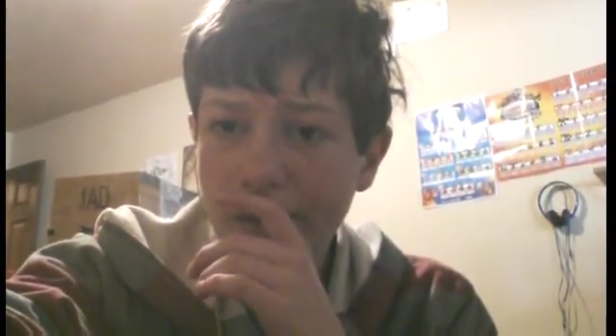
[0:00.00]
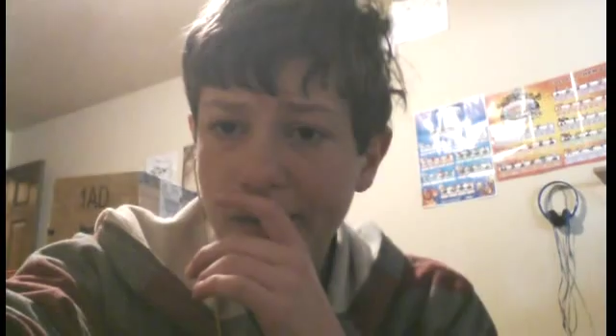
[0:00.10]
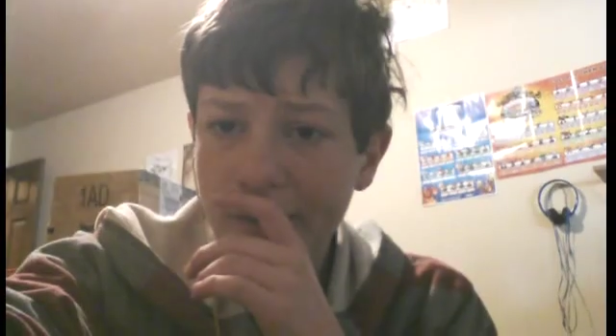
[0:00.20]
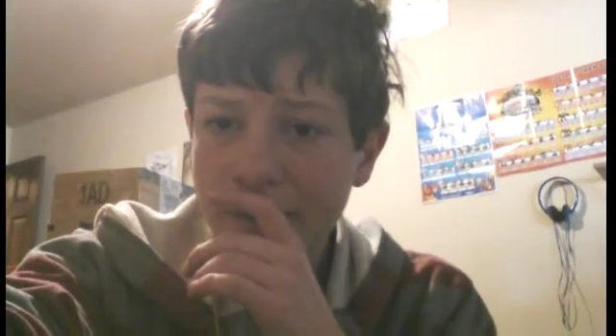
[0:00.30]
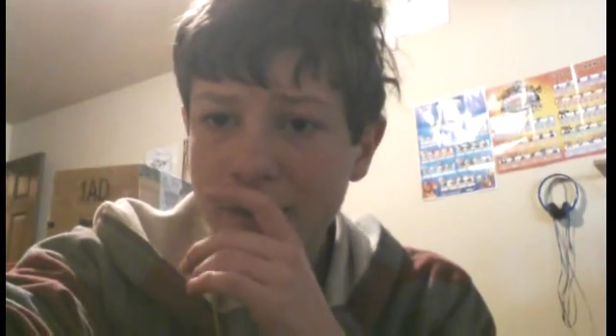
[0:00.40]

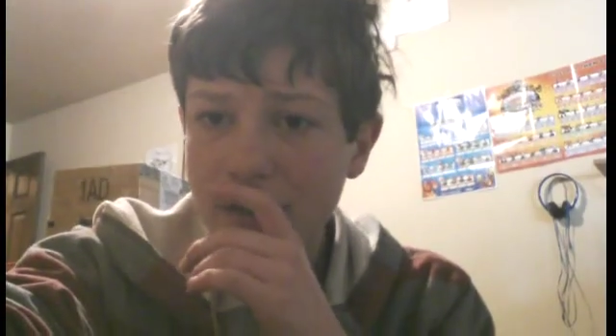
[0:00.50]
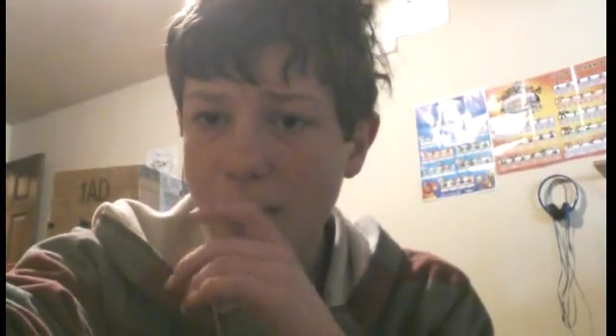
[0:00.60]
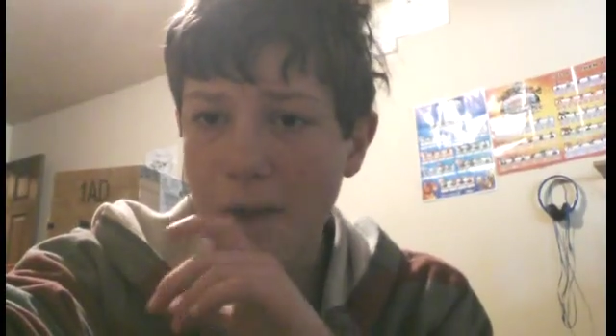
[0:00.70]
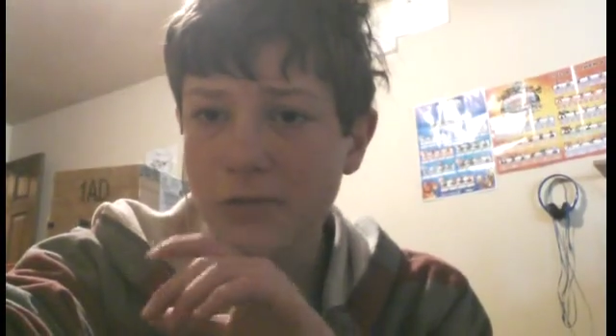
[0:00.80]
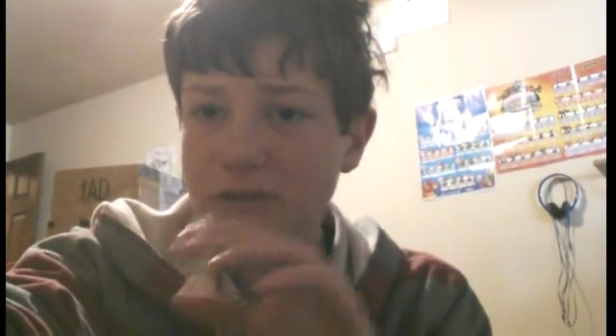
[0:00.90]
Hold on.
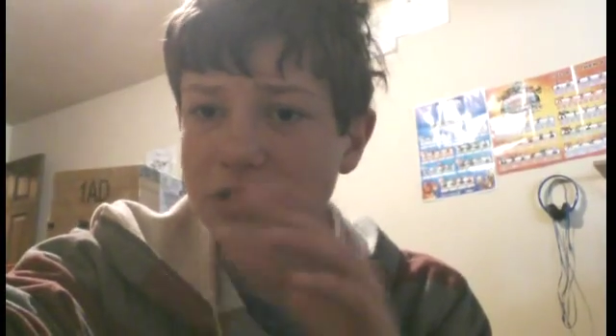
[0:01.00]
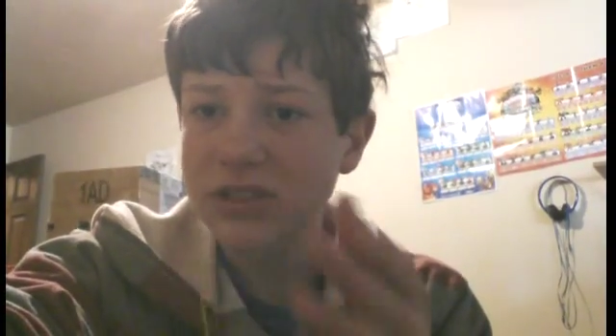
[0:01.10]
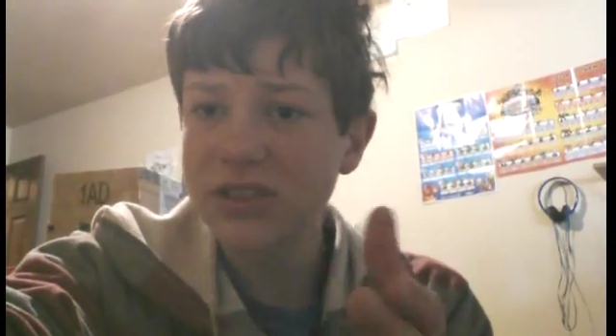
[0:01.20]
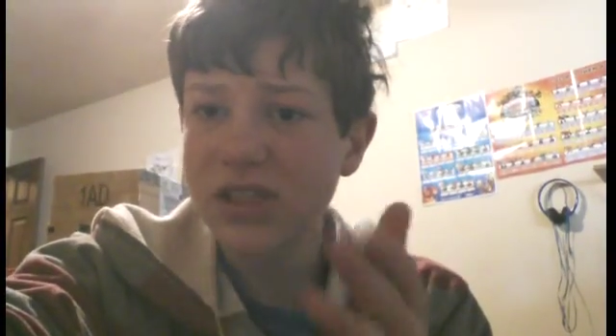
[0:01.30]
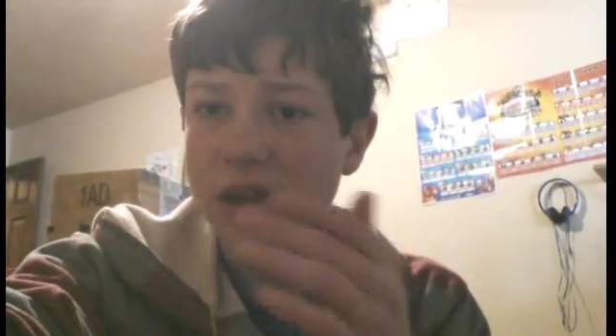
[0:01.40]
I want to
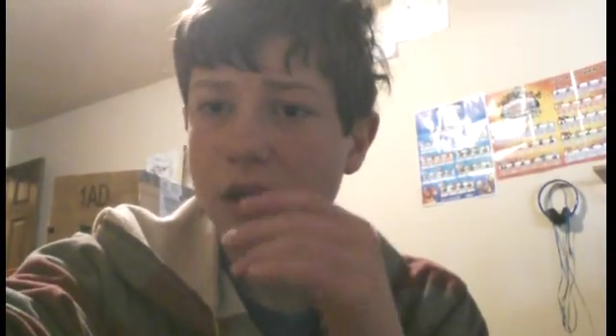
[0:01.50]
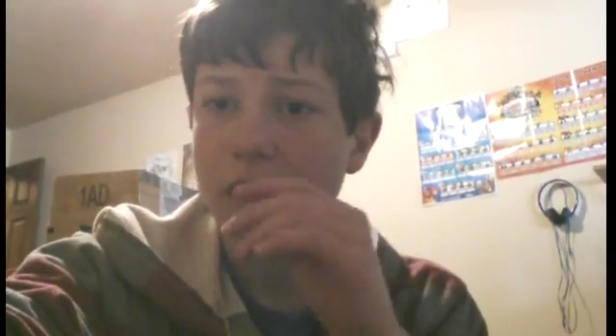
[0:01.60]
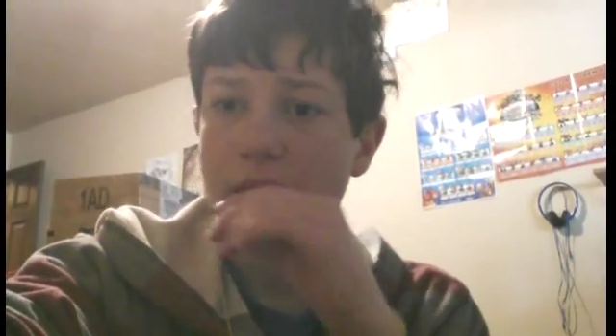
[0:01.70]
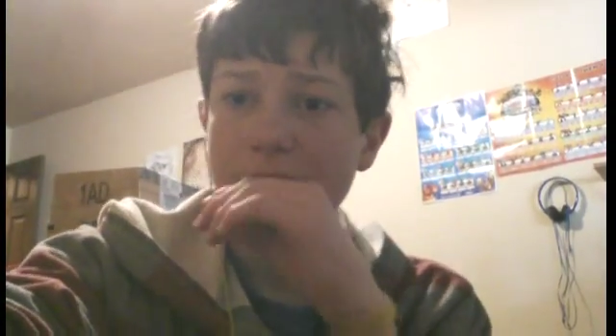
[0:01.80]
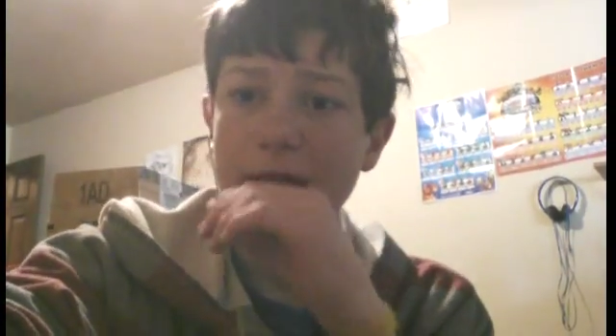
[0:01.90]
see
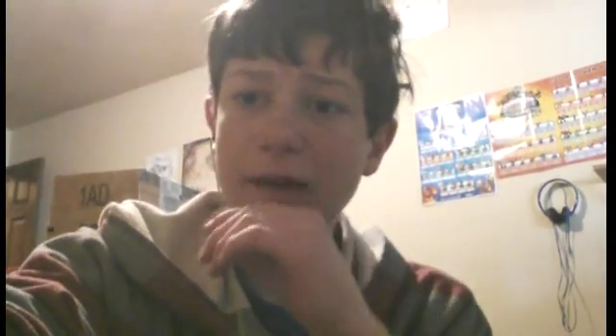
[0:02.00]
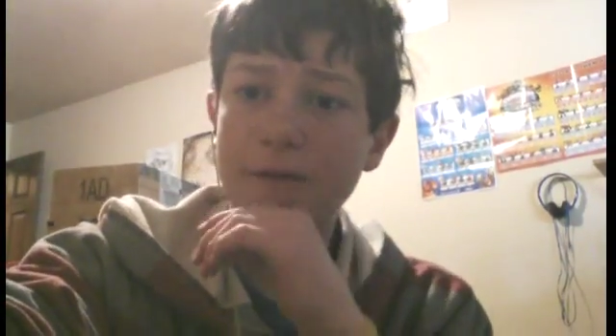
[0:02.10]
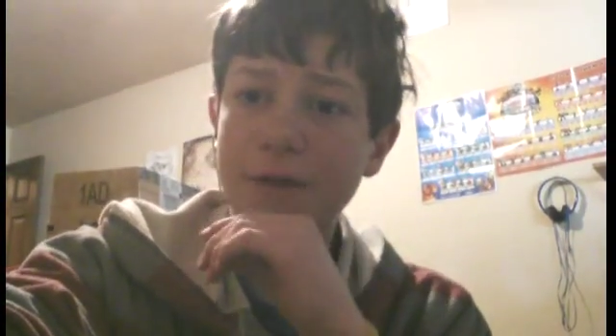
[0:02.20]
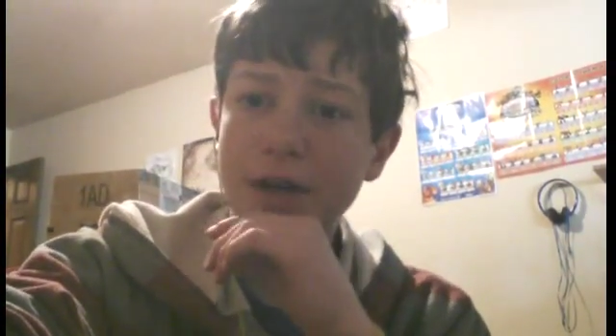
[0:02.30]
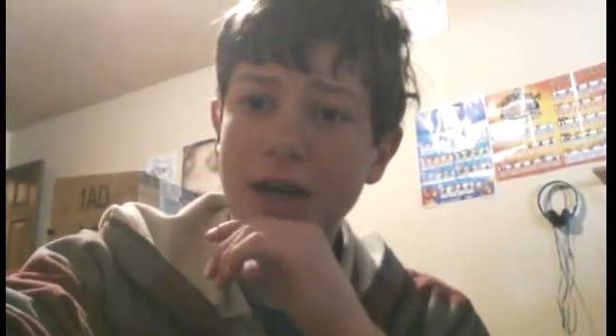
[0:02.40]
how
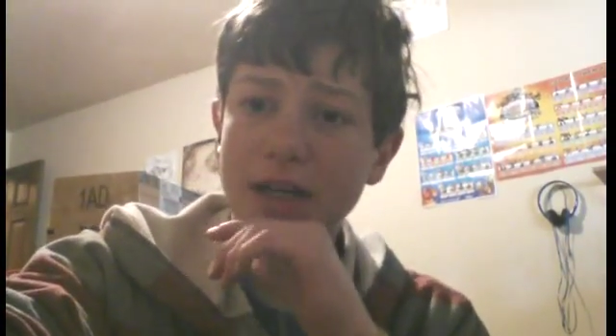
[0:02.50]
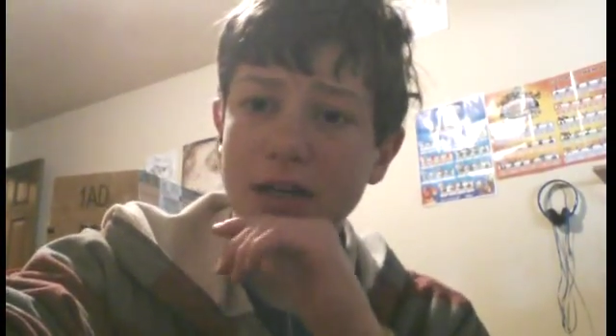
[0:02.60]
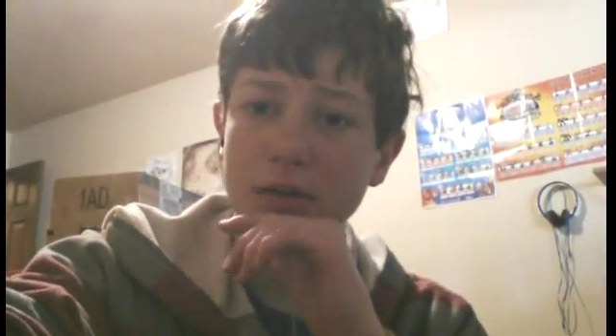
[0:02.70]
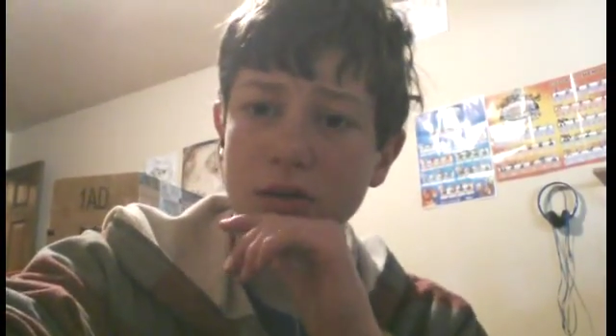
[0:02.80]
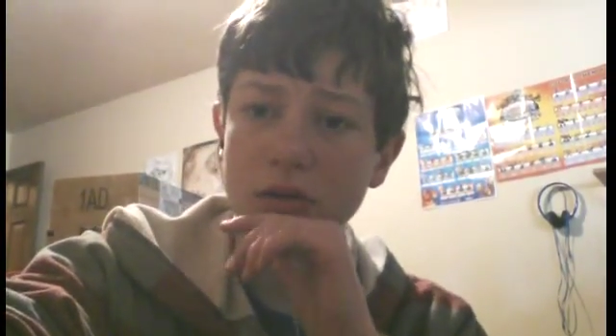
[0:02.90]
far I
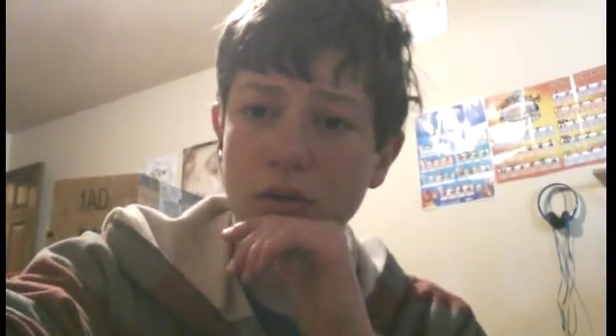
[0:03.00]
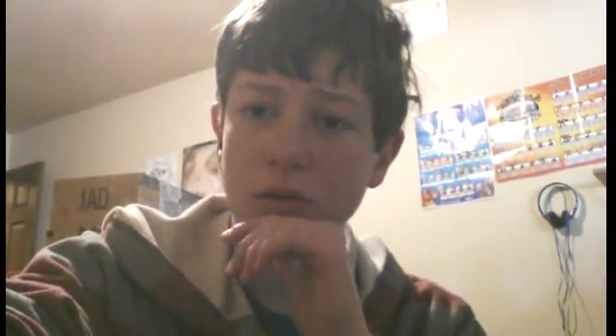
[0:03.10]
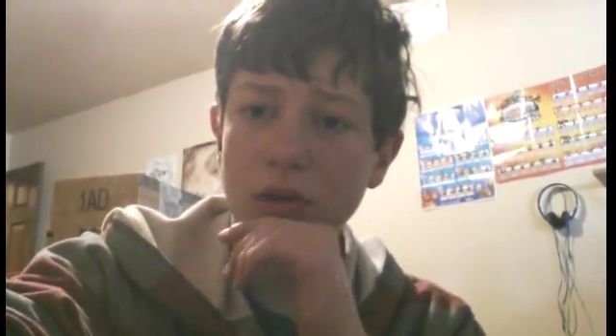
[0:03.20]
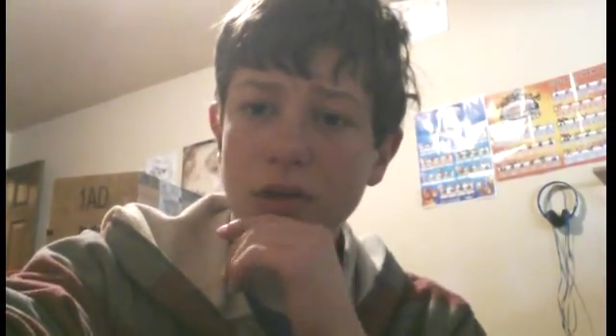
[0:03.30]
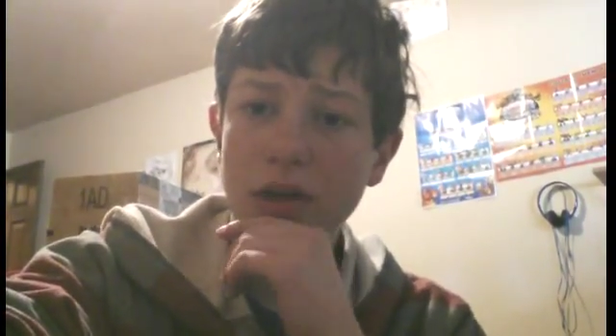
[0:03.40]
can
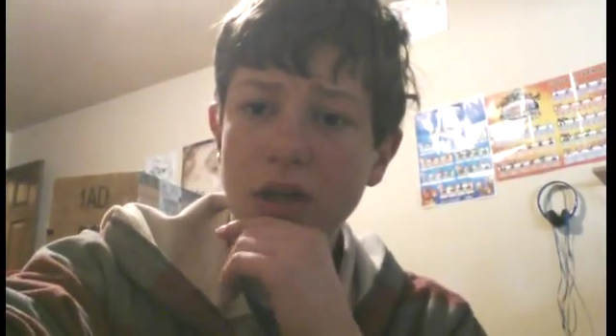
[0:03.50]
record.